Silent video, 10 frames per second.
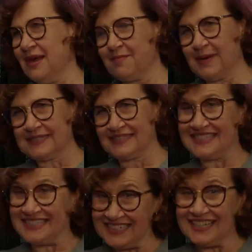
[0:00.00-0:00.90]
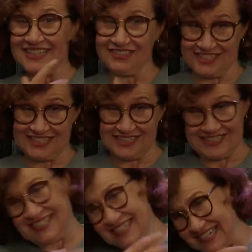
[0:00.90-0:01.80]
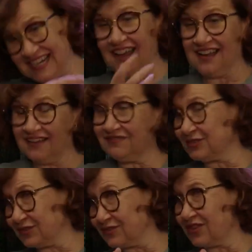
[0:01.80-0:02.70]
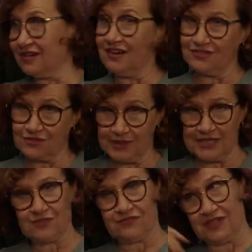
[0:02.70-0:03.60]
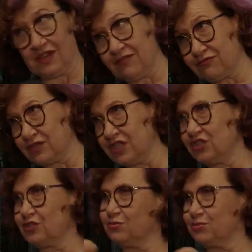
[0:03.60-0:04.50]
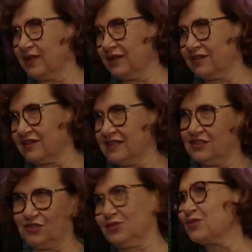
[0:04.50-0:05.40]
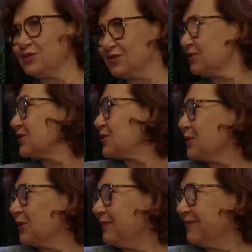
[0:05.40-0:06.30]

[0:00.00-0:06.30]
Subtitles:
but still you still have to do the laundry, to fill the fridge, to bring the kids to school.